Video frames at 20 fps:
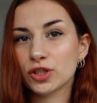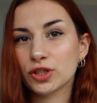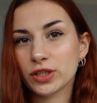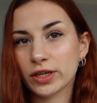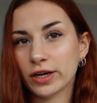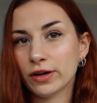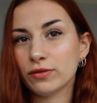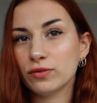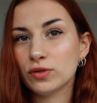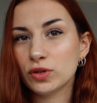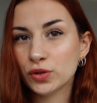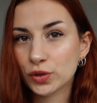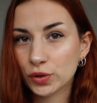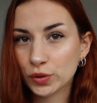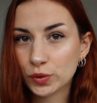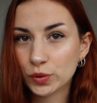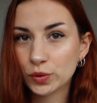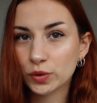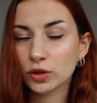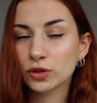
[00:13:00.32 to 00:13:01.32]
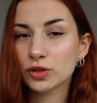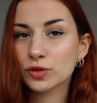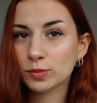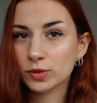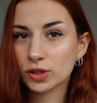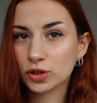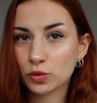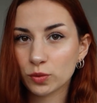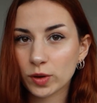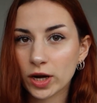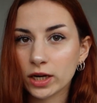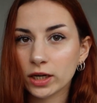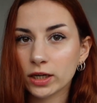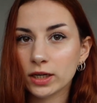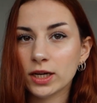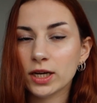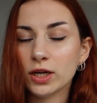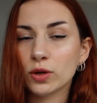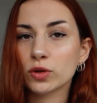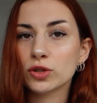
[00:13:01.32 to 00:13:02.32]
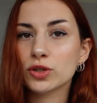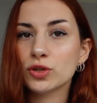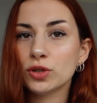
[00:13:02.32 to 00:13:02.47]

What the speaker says: yourself to your spirituality or